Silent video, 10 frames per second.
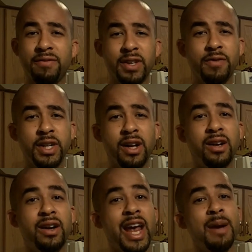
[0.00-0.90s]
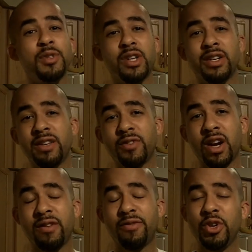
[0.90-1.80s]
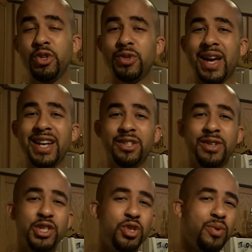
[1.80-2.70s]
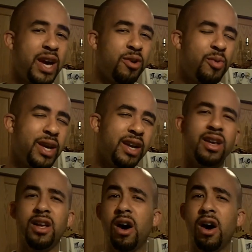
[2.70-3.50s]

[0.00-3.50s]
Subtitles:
$50 Amazon gift card for you to enter into and win.